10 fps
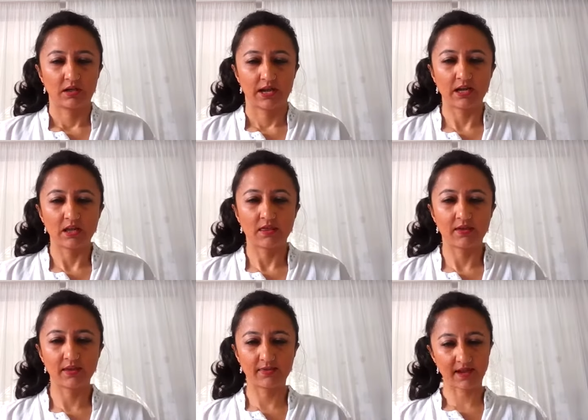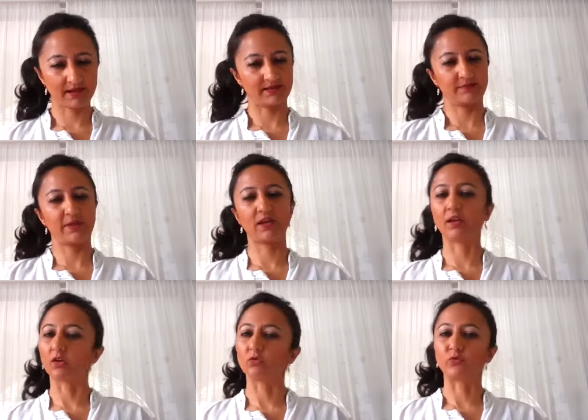Anything that is
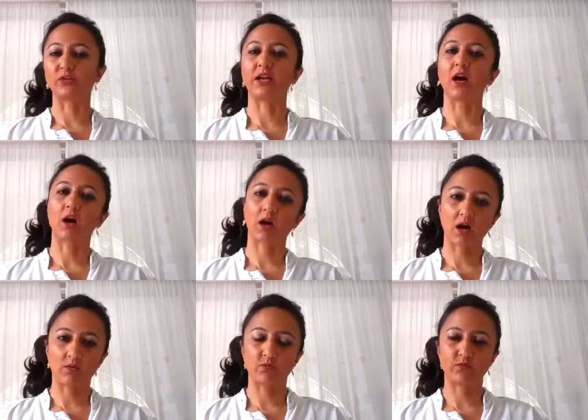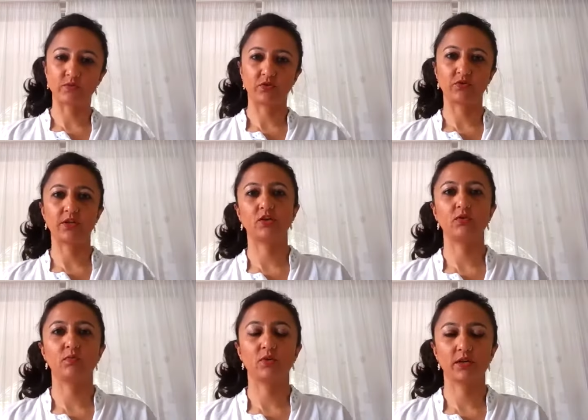making you feel uncomfortable in your
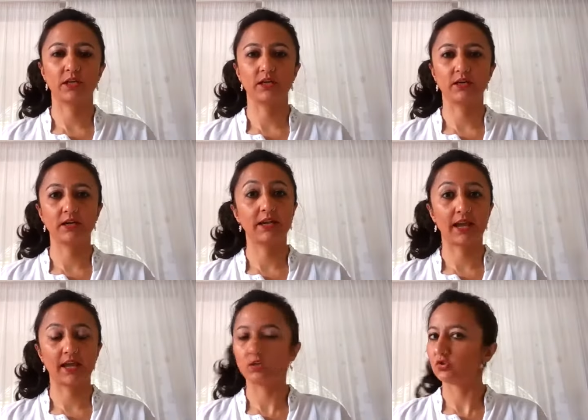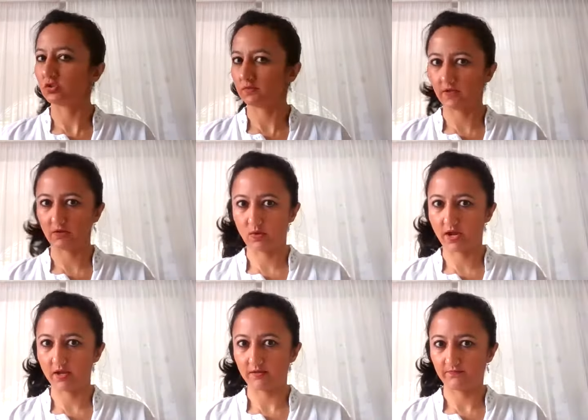body? Again, just be
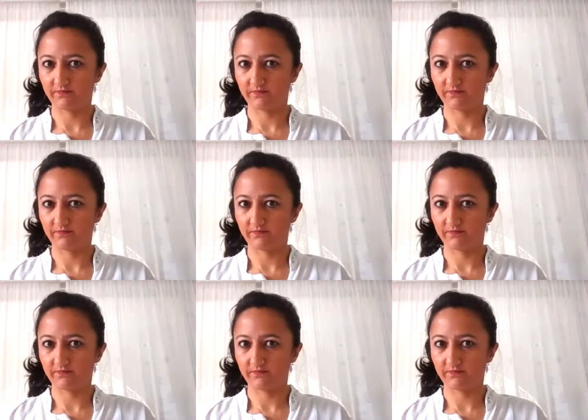aware.